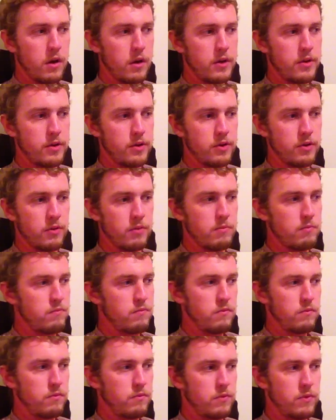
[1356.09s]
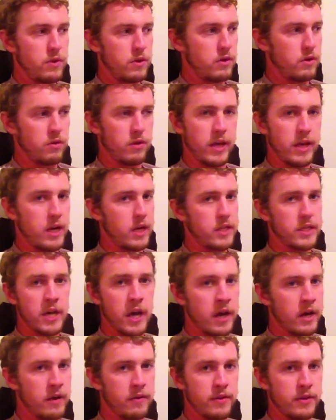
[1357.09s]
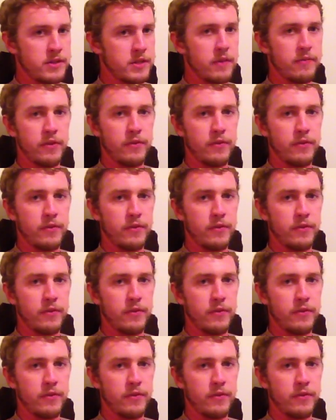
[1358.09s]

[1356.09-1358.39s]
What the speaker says: You'll get a ton of the stuff.